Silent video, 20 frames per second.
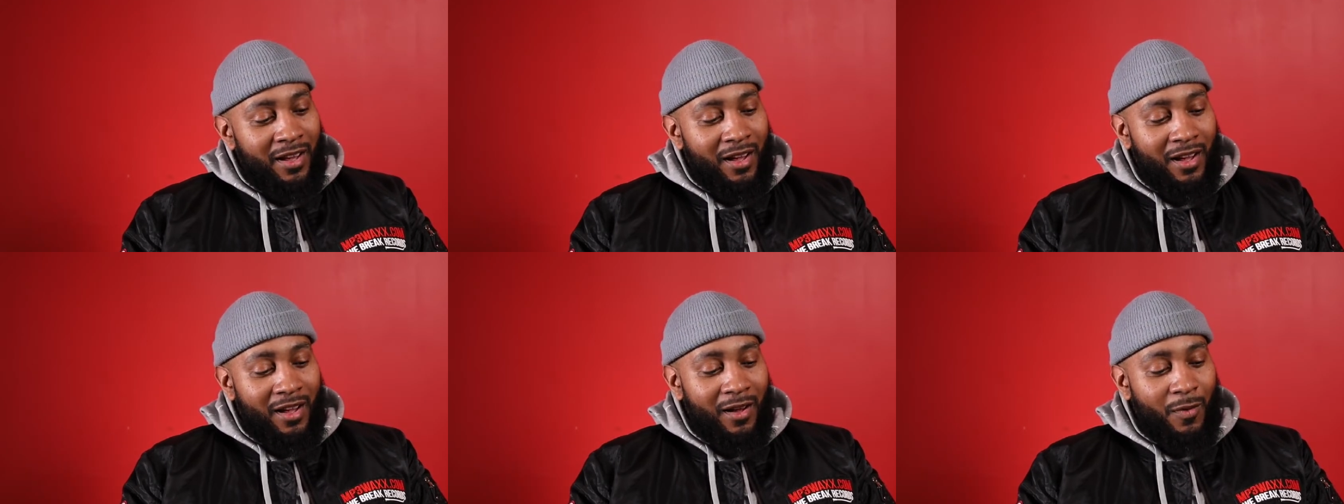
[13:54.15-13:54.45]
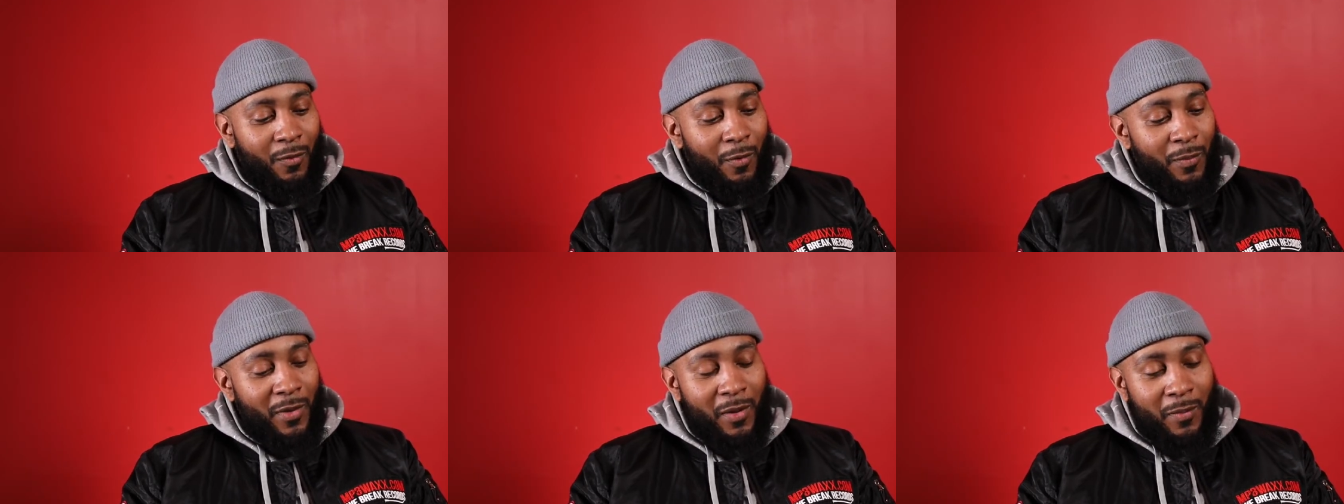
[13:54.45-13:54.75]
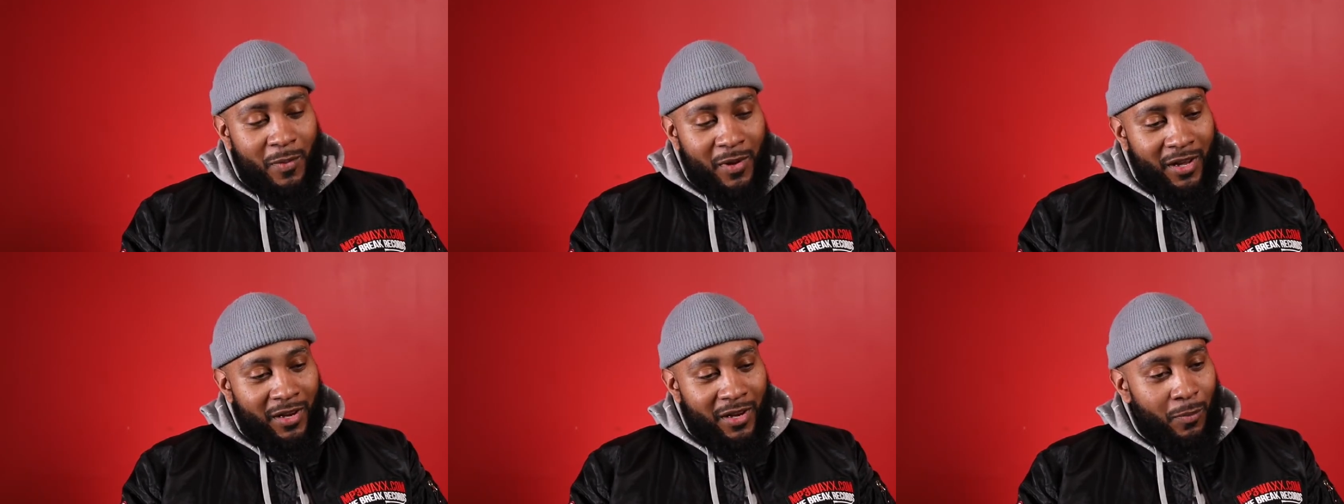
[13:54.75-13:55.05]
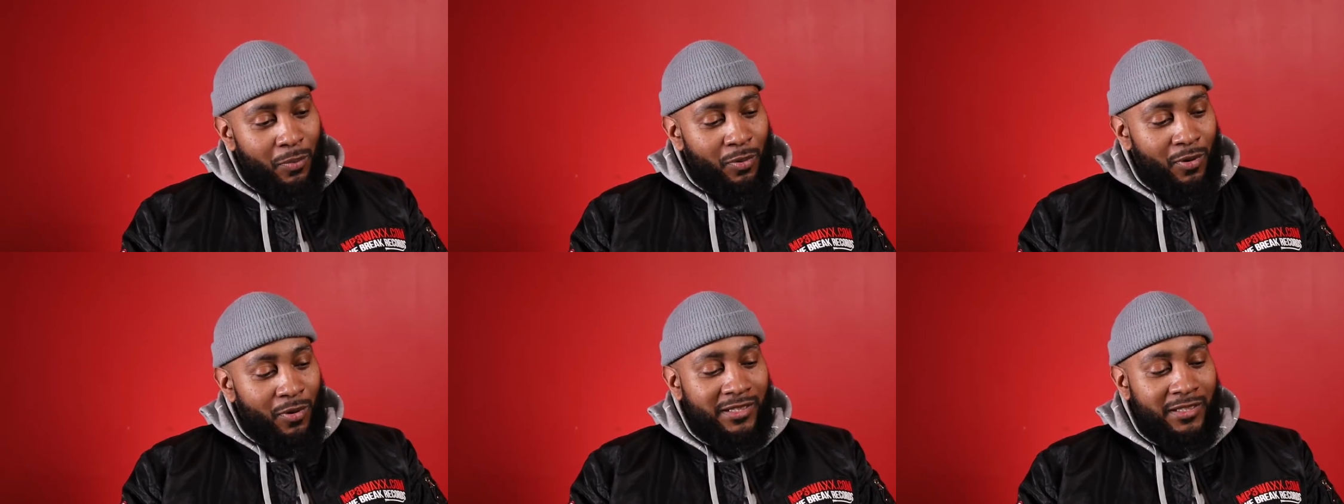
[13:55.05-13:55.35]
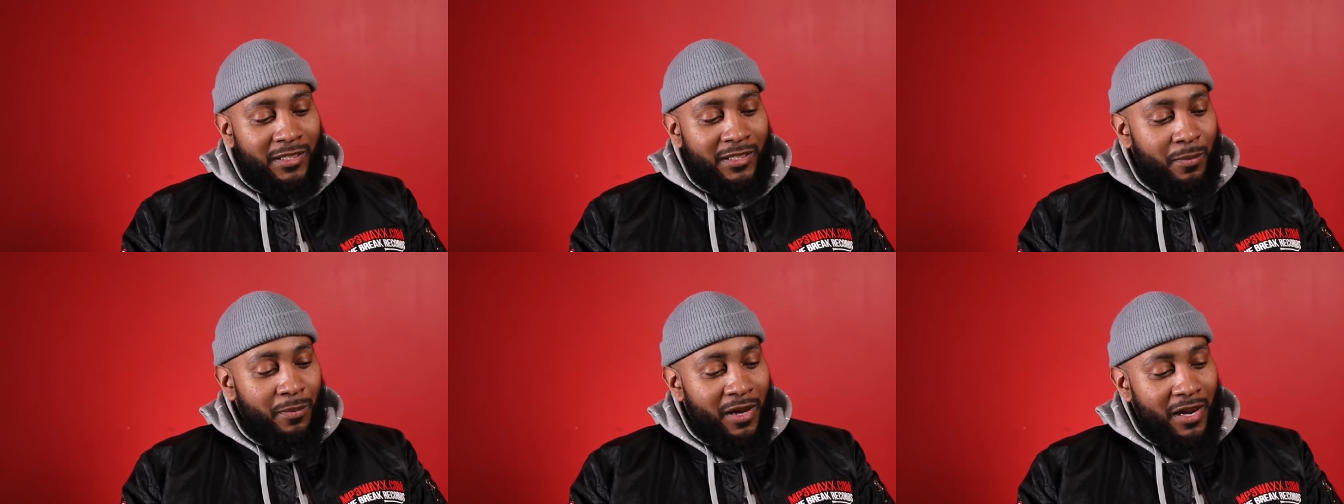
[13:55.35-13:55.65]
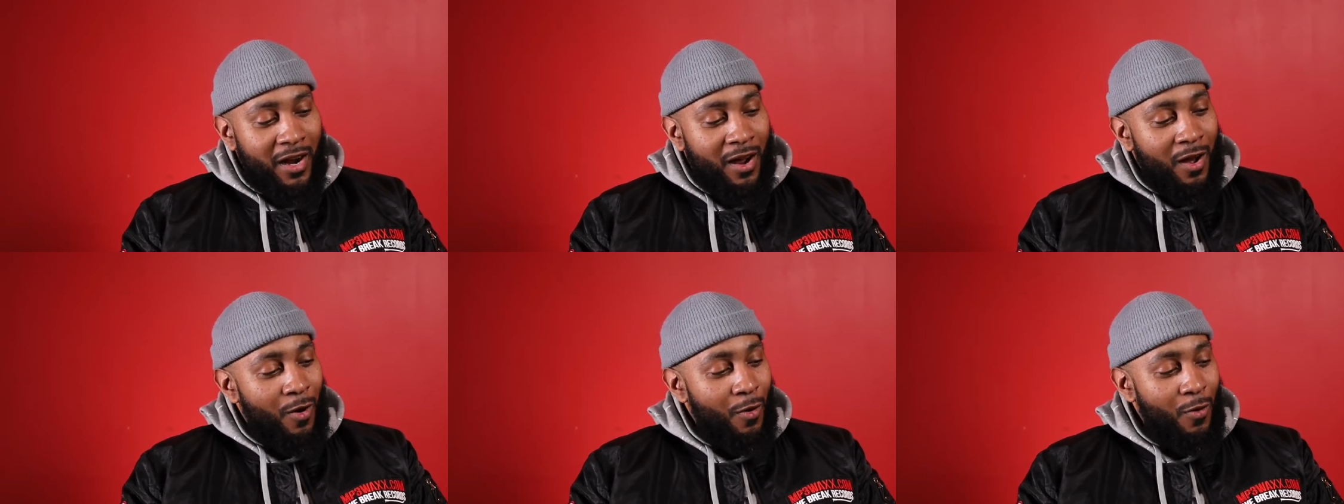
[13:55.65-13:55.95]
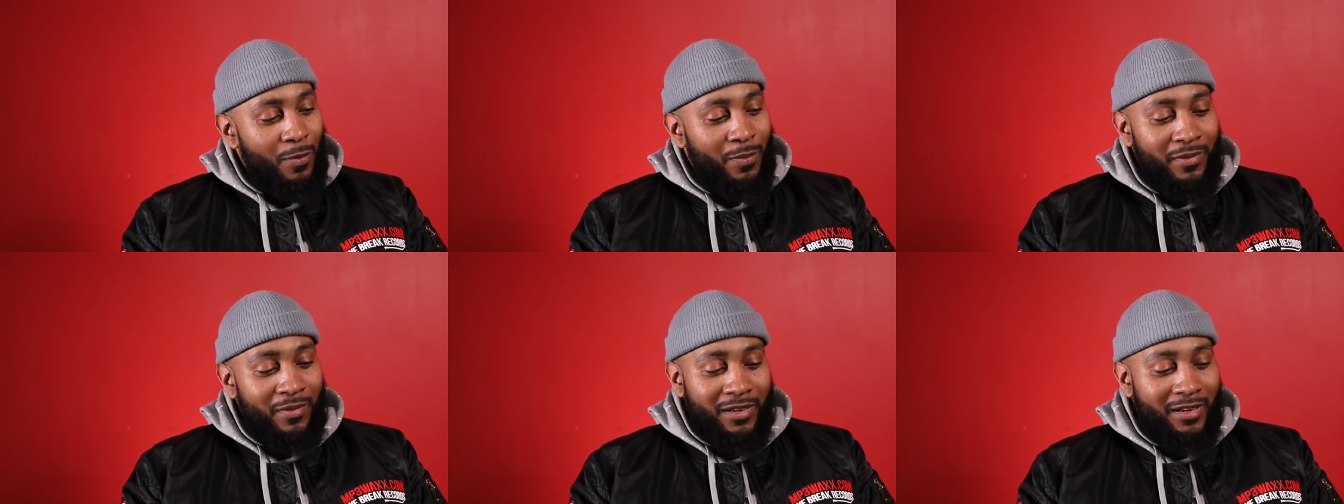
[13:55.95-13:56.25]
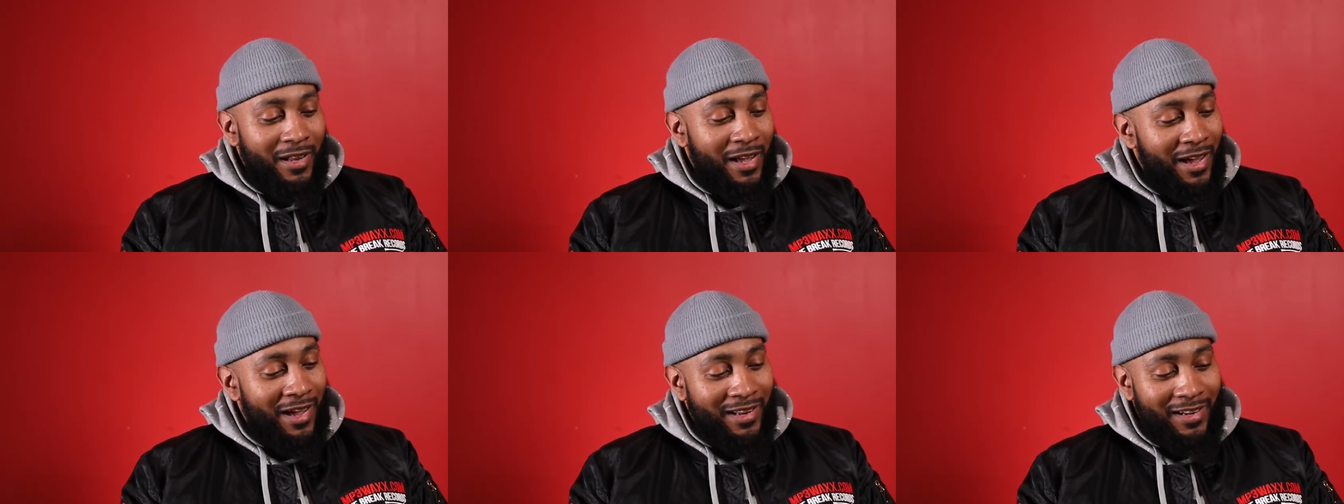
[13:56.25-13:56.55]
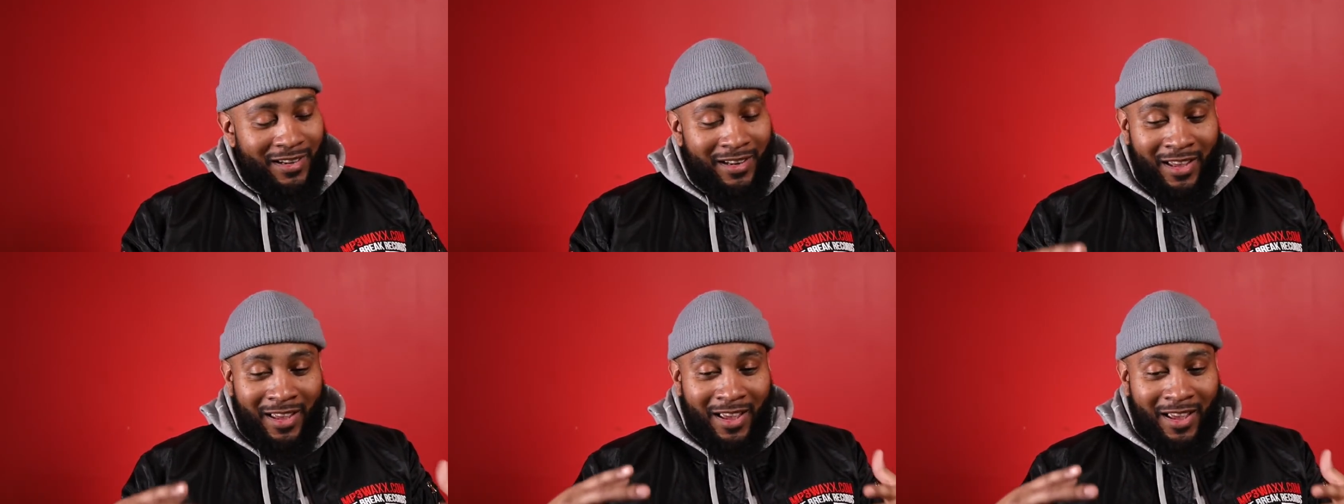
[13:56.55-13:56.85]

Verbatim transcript: Uh, with me being the president, man, I'm hoping that